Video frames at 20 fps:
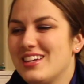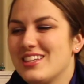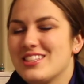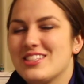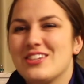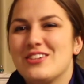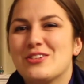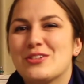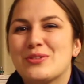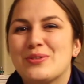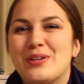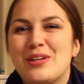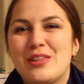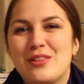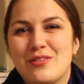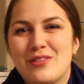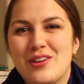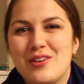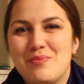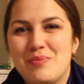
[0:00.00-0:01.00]
So
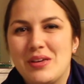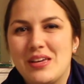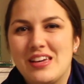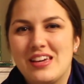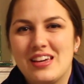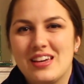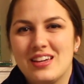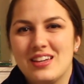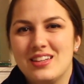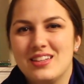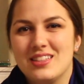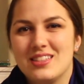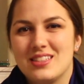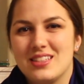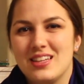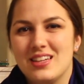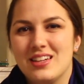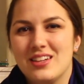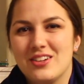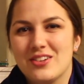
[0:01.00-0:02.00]
23andMe is
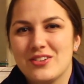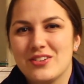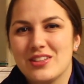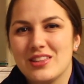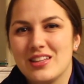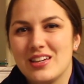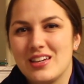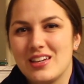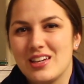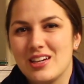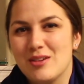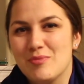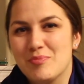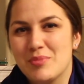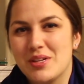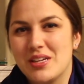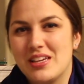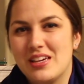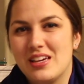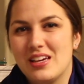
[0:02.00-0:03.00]
an online
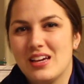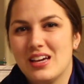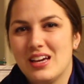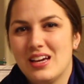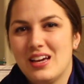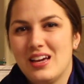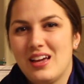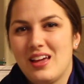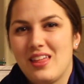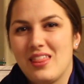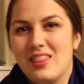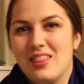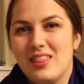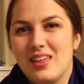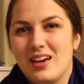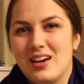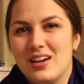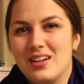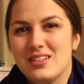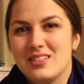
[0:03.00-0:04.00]
company
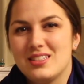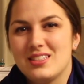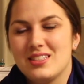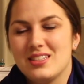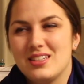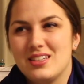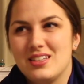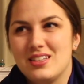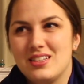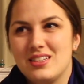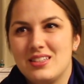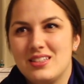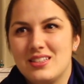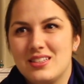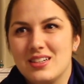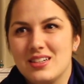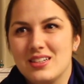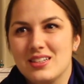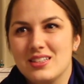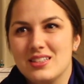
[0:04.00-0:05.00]
that
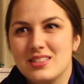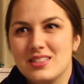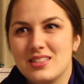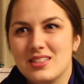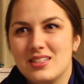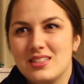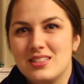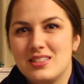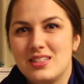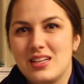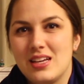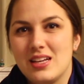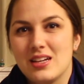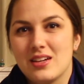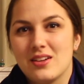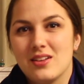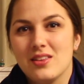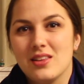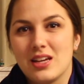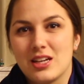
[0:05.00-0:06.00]
does
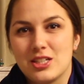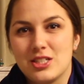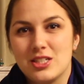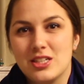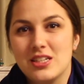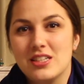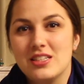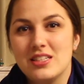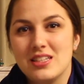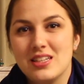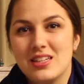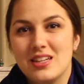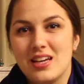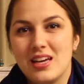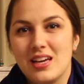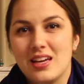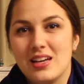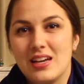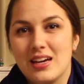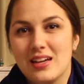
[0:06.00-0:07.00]
data collection and
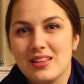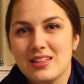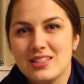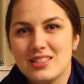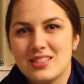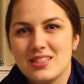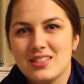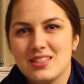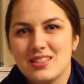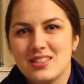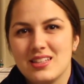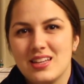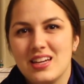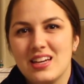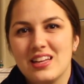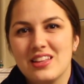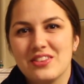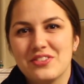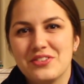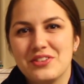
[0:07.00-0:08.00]
DNA analysis
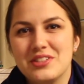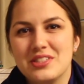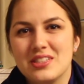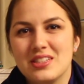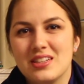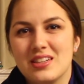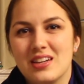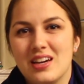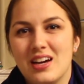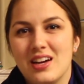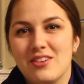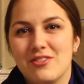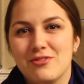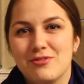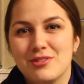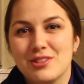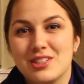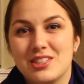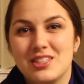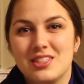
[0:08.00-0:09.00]
and the reason
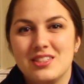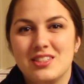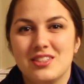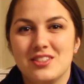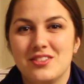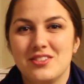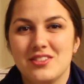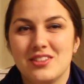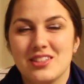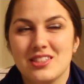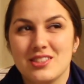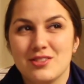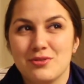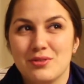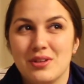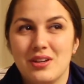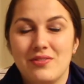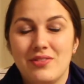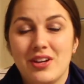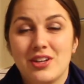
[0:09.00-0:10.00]
I've wanted to do this,
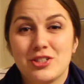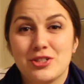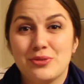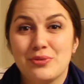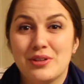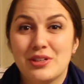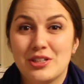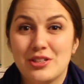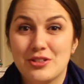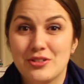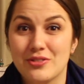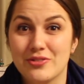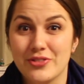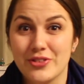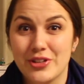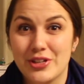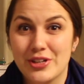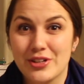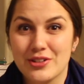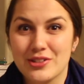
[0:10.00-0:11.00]
I've actually wanted to do it
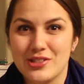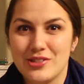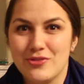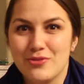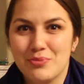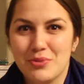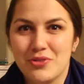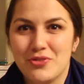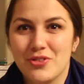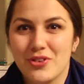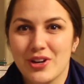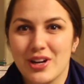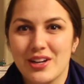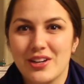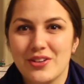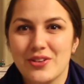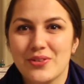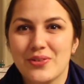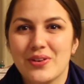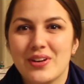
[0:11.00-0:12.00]
for years even before I
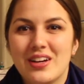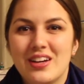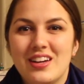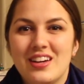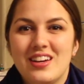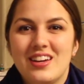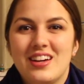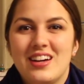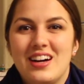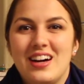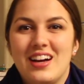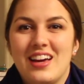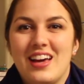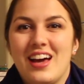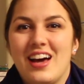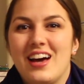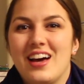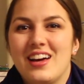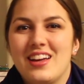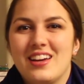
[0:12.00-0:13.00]
knew I
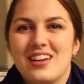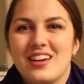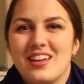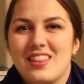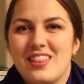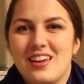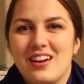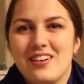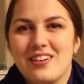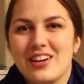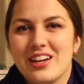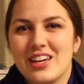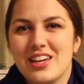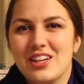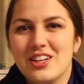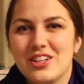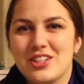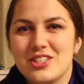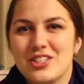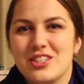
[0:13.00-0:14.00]
had a thyroid
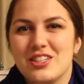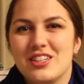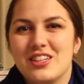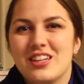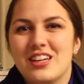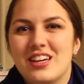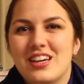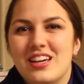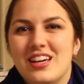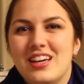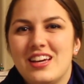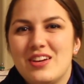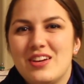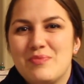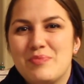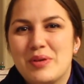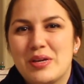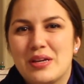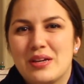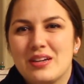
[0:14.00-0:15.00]
condition
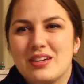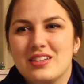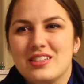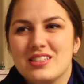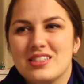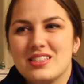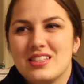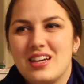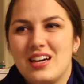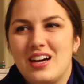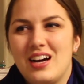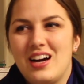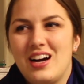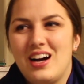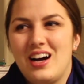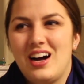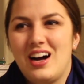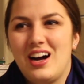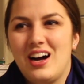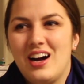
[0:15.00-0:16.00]
because
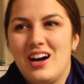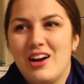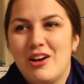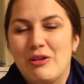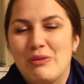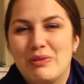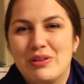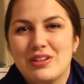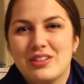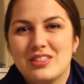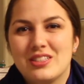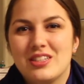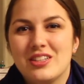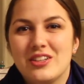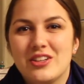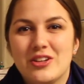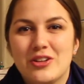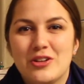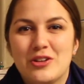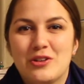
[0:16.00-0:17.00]
I want to
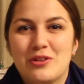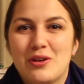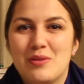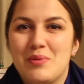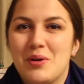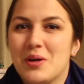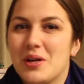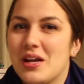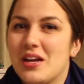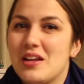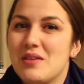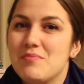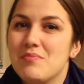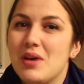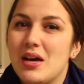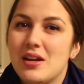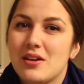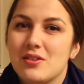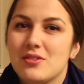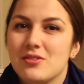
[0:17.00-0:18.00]
know about any
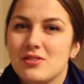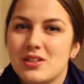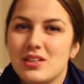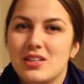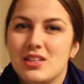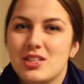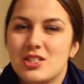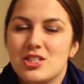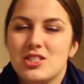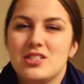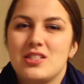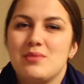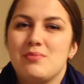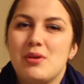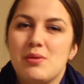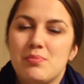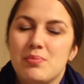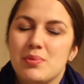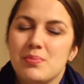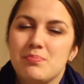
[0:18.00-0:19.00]
medical conditions I
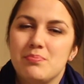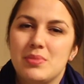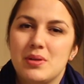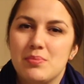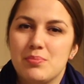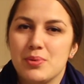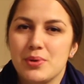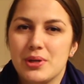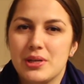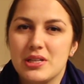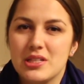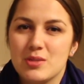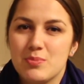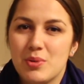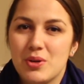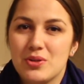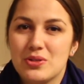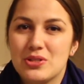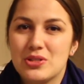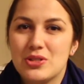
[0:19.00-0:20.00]
may be
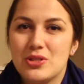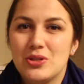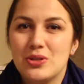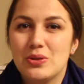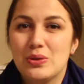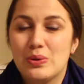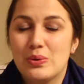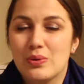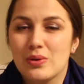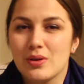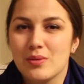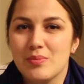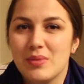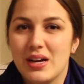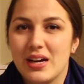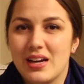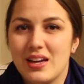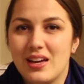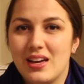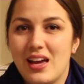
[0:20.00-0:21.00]
predisposed to or
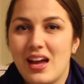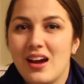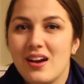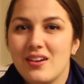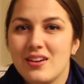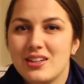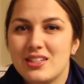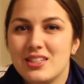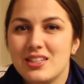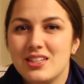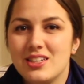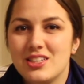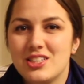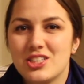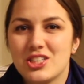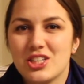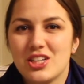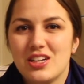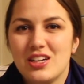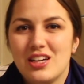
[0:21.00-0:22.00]
my heritage.
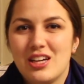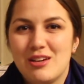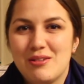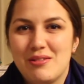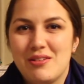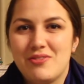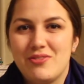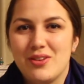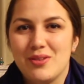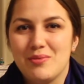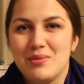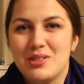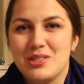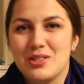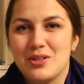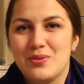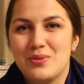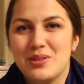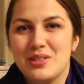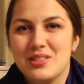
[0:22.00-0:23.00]
My family's
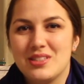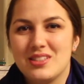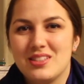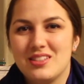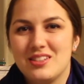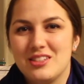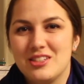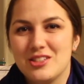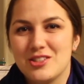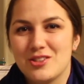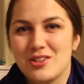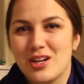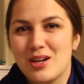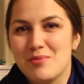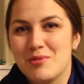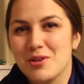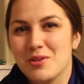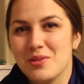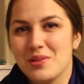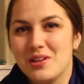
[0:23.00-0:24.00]
always
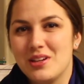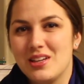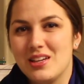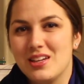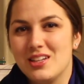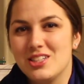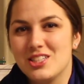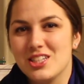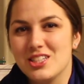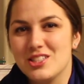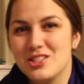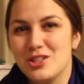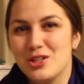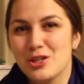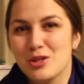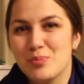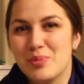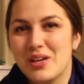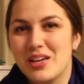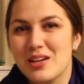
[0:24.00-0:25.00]
described our lineage as
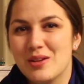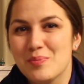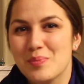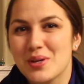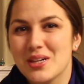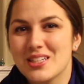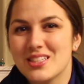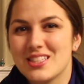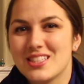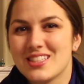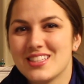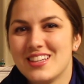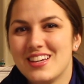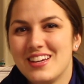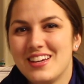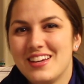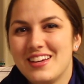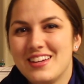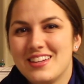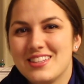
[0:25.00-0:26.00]
European mutts.
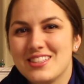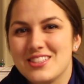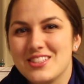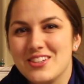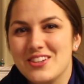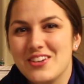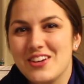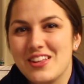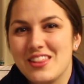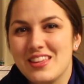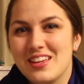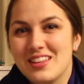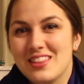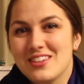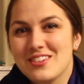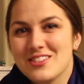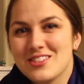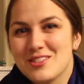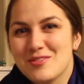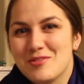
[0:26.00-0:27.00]
So I think
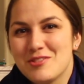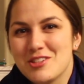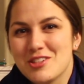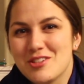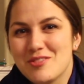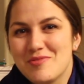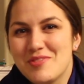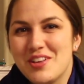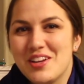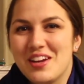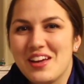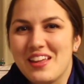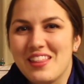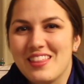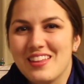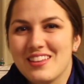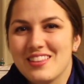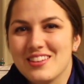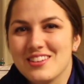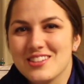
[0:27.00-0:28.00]
there's some German, I
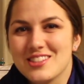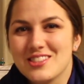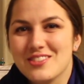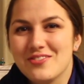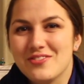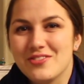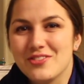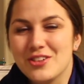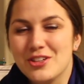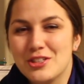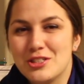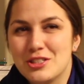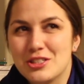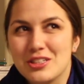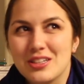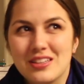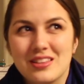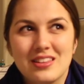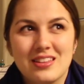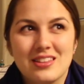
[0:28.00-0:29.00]
think there's some
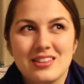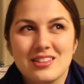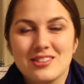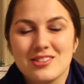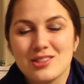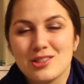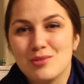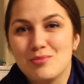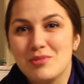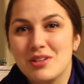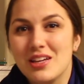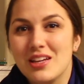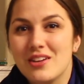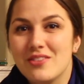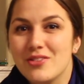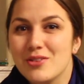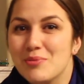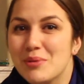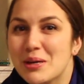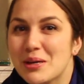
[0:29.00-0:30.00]
French, I think there's some
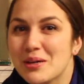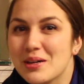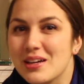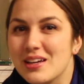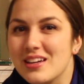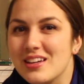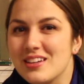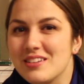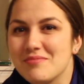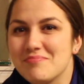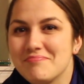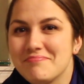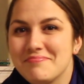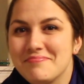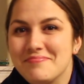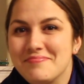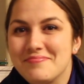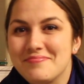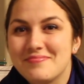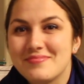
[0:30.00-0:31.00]
Native American.
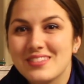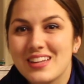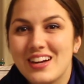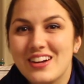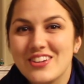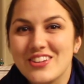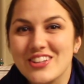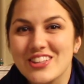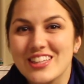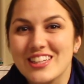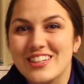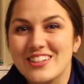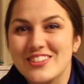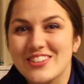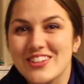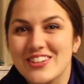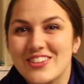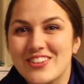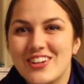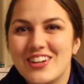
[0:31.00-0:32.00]
I really don't
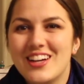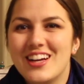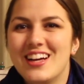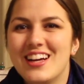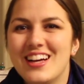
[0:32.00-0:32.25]
know.